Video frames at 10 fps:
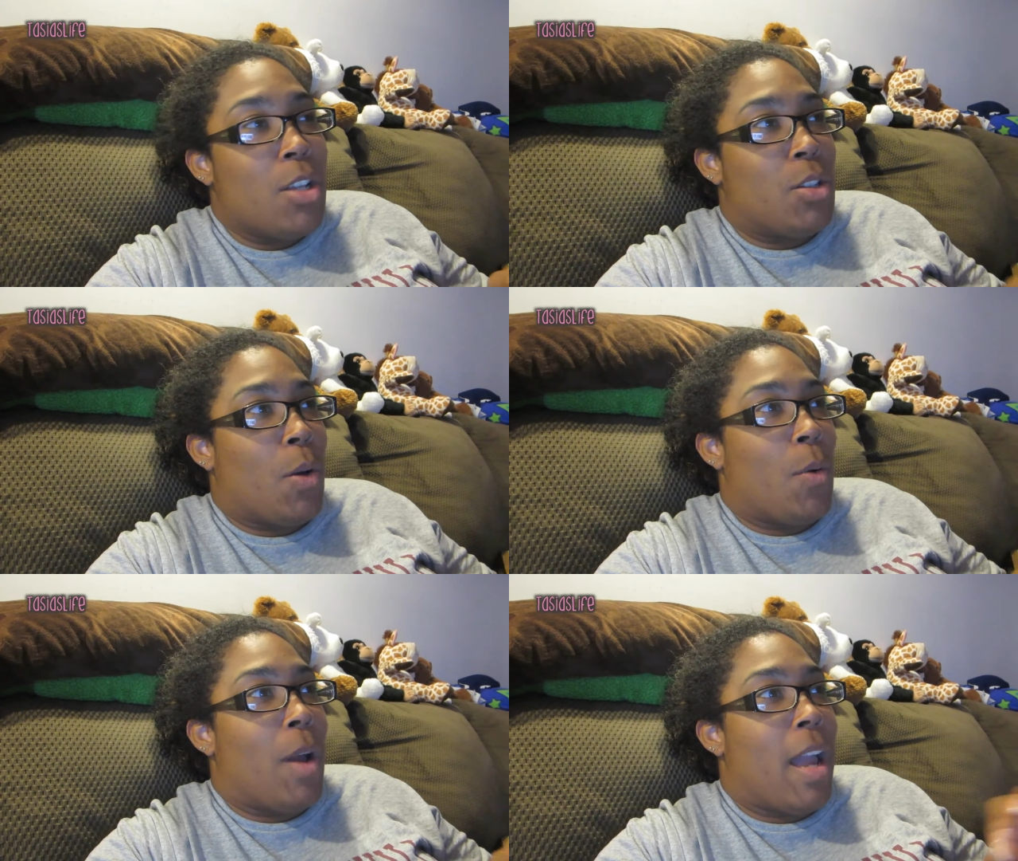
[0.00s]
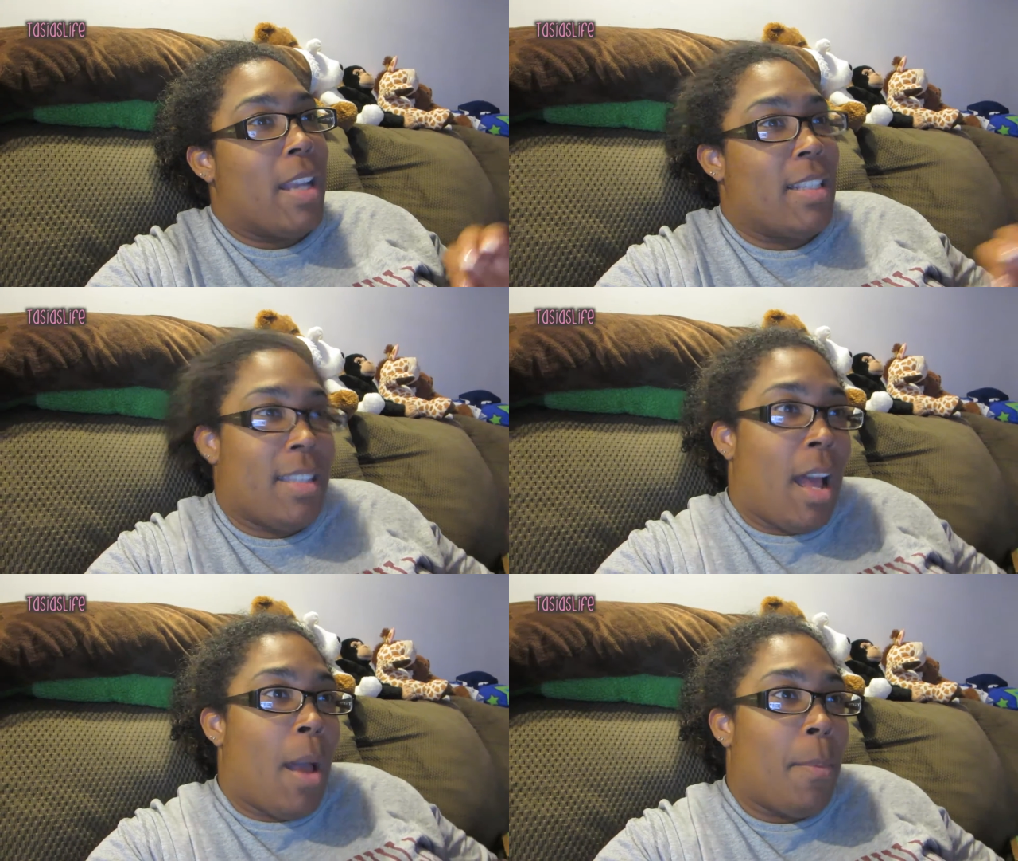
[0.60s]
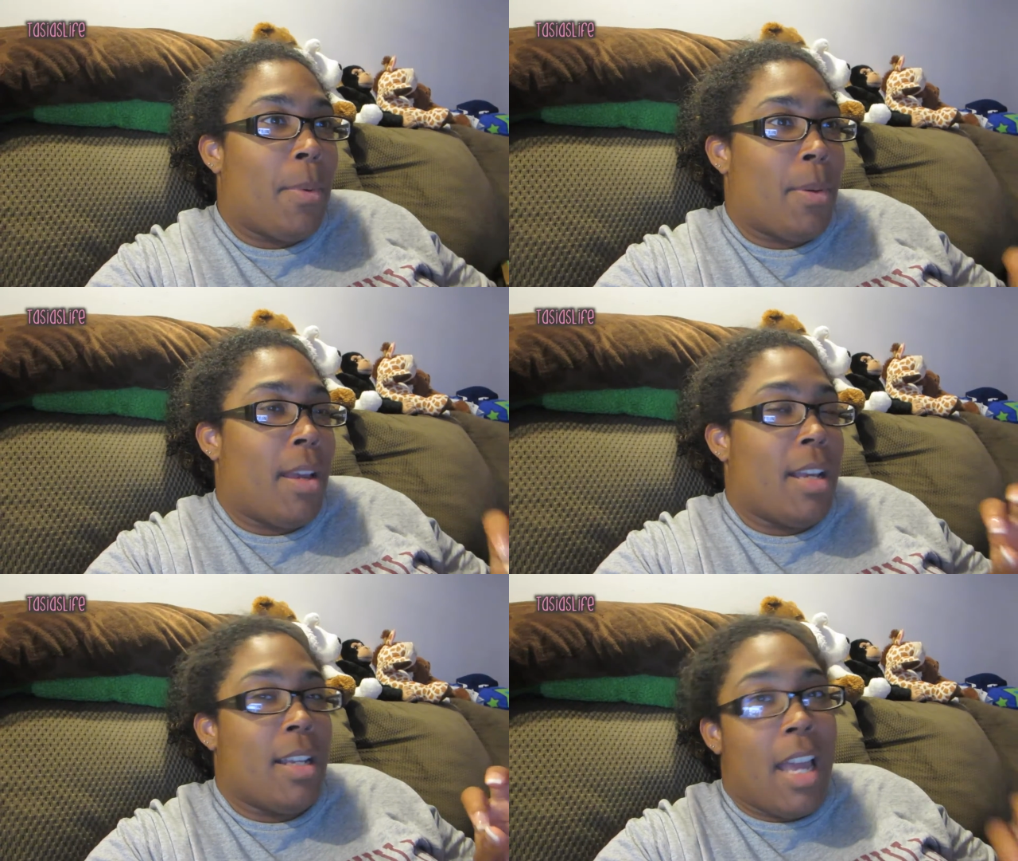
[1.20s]
So I had to stop.
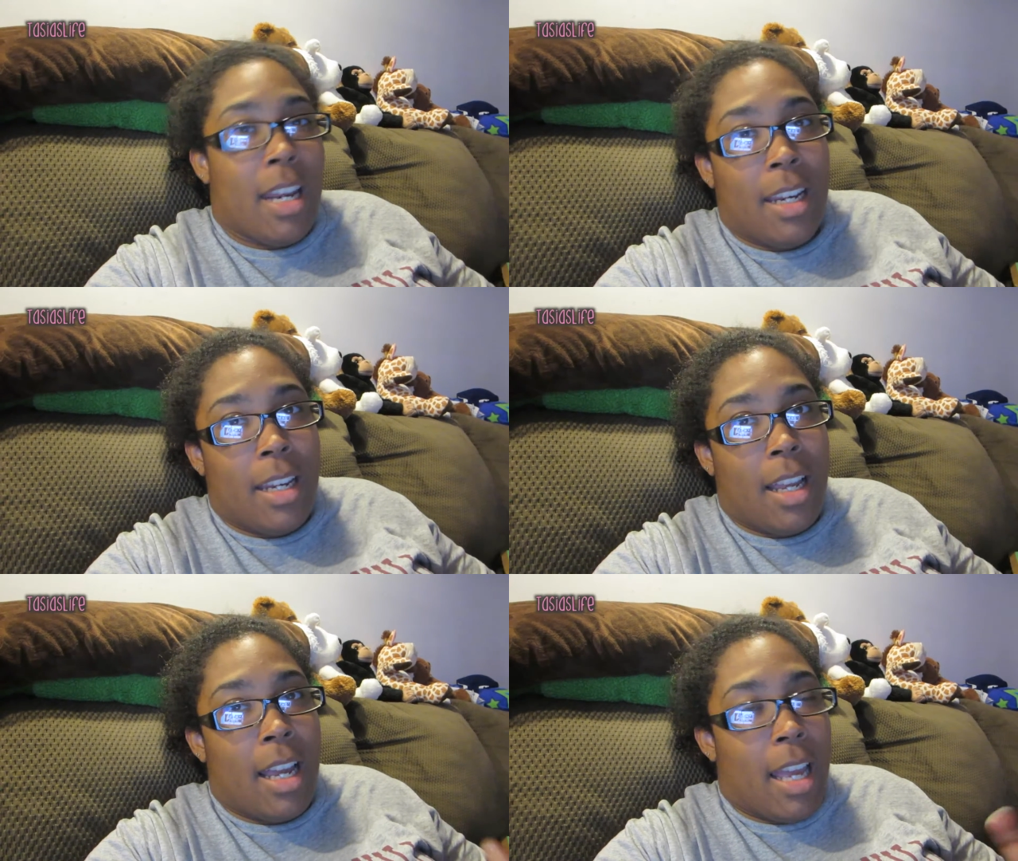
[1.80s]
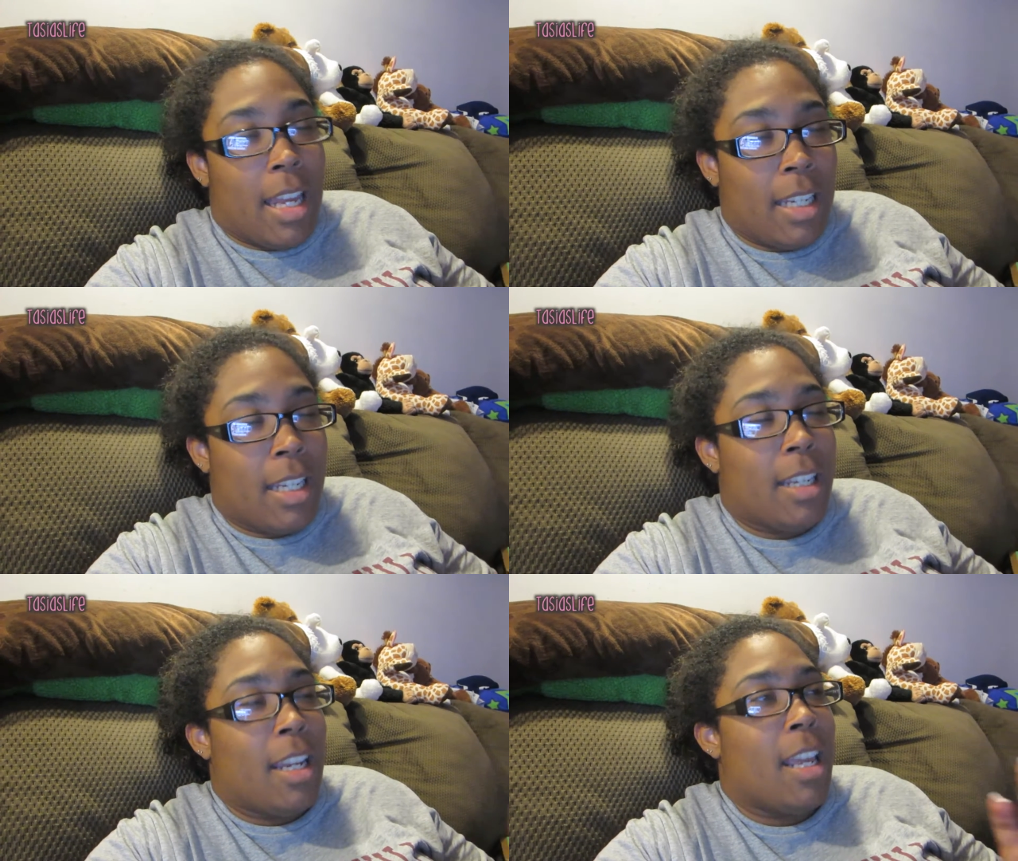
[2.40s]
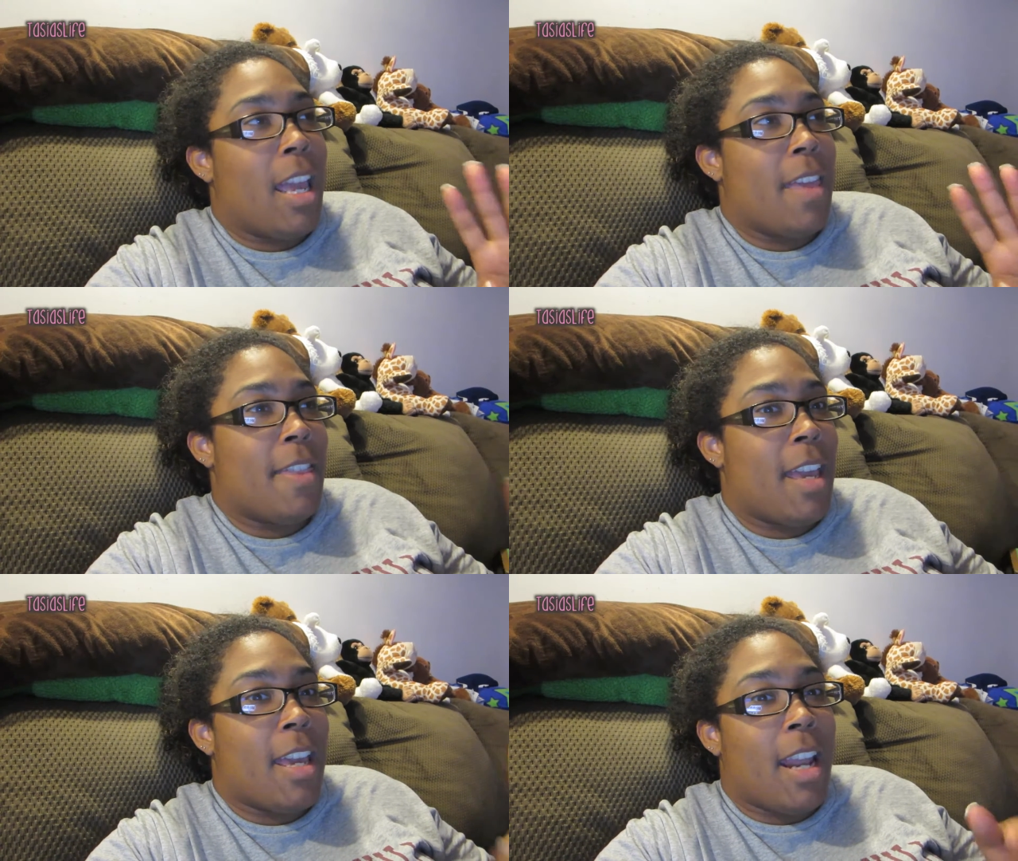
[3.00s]
I, edit, I edited
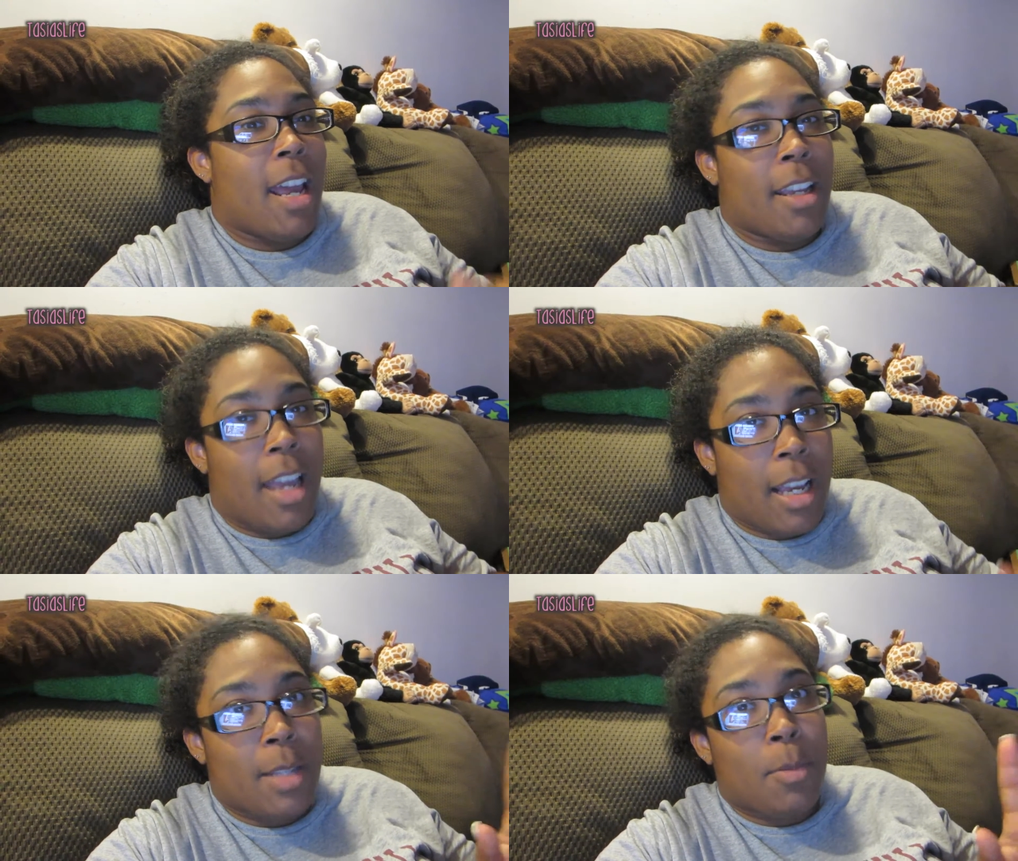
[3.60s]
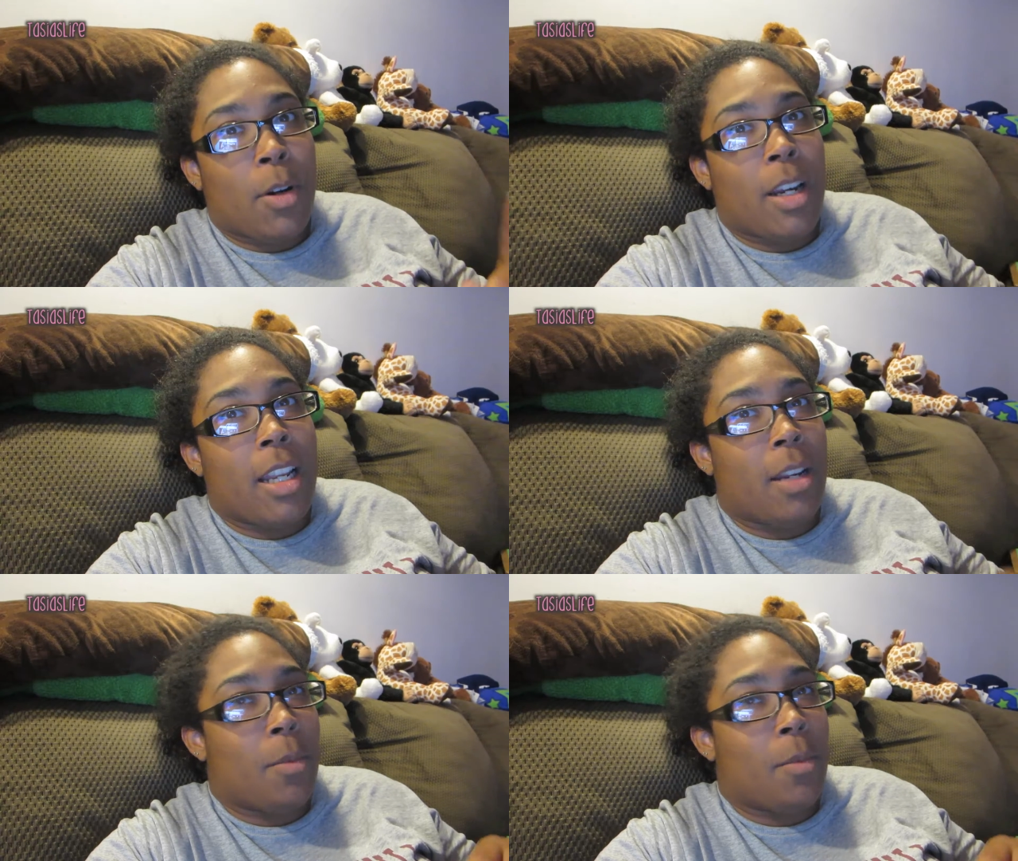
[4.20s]
and then I exported.